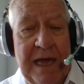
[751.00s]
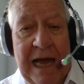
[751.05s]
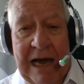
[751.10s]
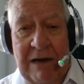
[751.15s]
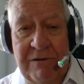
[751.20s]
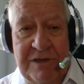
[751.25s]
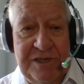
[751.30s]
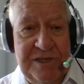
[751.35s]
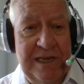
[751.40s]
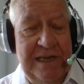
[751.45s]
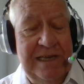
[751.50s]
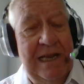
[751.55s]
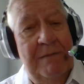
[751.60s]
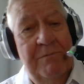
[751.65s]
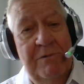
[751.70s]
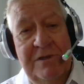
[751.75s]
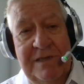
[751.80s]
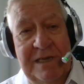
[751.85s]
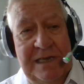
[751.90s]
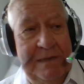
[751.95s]
how to set
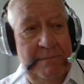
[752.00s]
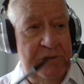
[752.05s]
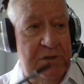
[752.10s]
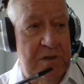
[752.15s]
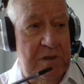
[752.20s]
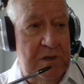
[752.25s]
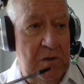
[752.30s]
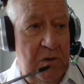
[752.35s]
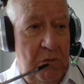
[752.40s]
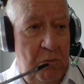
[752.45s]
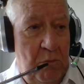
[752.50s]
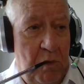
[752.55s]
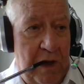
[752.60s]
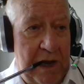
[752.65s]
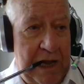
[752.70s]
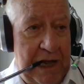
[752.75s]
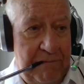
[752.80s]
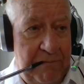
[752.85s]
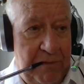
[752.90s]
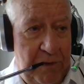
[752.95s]
up teams, and what
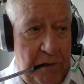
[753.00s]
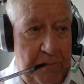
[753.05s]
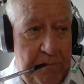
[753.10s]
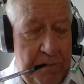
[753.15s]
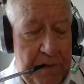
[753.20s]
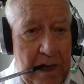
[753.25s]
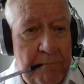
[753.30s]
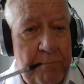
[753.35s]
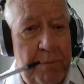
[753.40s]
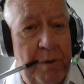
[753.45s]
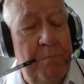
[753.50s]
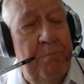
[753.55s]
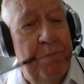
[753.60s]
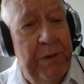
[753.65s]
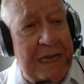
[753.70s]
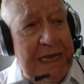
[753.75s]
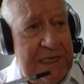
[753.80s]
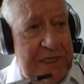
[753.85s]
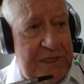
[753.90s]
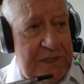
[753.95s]
have you. But
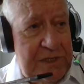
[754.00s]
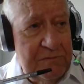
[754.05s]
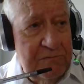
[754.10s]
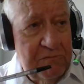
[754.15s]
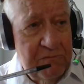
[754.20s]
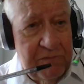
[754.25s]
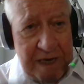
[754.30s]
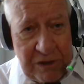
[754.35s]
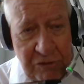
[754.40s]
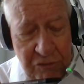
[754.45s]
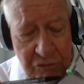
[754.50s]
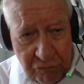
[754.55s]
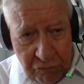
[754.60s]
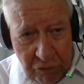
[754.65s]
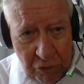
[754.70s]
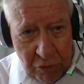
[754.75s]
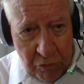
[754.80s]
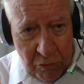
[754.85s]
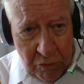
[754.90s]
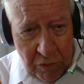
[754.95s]
please read
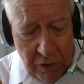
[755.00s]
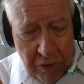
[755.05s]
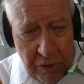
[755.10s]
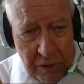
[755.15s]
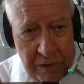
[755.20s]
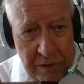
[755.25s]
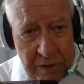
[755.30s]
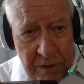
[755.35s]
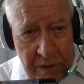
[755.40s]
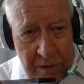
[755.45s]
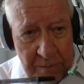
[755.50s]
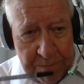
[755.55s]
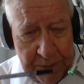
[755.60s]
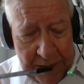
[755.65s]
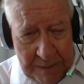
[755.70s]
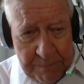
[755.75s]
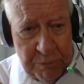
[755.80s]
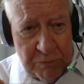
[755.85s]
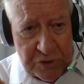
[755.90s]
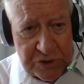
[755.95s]
through the
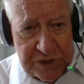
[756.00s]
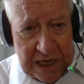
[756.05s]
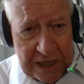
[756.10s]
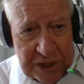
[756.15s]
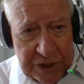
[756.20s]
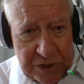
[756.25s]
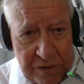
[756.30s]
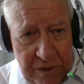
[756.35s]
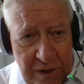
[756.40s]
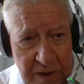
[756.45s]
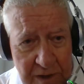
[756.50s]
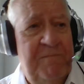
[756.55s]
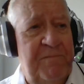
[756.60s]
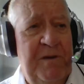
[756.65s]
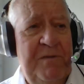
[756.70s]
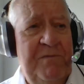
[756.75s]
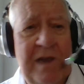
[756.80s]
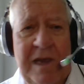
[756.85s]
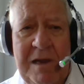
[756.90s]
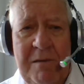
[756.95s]
people section,
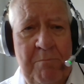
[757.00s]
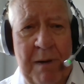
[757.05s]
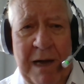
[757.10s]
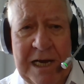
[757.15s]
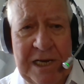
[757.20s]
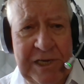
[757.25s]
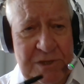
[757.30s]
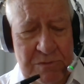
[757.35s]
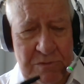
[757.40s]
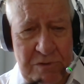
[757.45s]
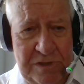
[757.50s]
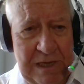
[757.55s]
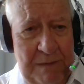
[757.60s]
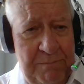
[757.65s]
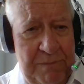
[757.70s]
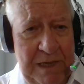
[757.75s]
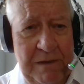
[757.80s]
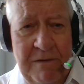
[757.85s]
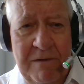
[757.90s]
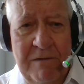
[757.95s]
15 pages or
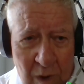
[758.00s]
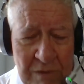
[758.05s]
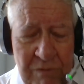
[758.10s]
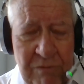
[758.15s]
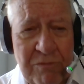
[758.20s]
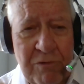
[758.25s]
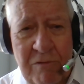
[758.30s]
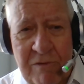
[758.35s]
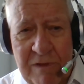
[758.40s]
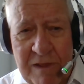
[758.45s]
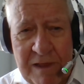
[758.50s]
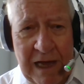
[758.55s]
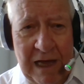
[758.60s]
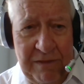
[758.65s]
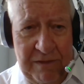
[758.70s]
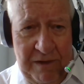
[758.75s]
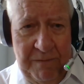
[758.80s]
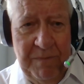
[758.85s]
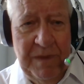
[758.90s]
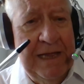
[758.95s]
something, one through the
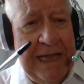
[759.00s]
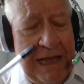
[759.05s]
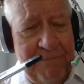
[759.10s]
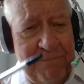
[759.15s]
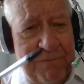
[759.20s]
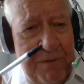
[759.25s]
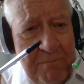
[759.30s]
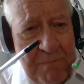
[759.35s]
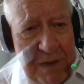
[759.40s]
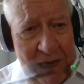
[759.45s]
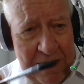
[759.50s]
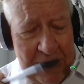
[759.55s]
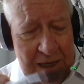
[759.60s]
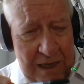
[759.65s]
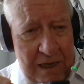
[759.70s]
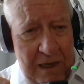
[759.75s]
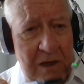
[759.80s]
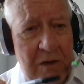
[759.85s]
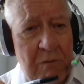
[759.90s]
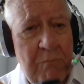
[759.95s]
other. Get
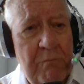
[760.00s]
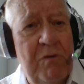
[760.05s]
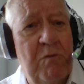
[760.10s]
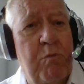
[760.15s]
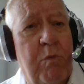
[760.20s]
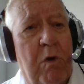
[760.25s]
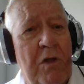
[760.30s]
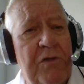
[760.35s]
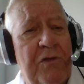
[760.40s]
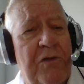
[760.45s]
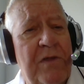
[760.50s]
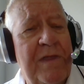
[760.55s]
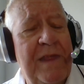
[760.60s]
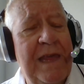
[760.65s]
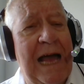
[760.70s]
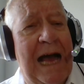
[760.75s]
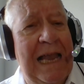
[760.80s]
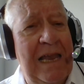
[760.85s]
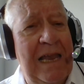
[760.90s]
familiar with what the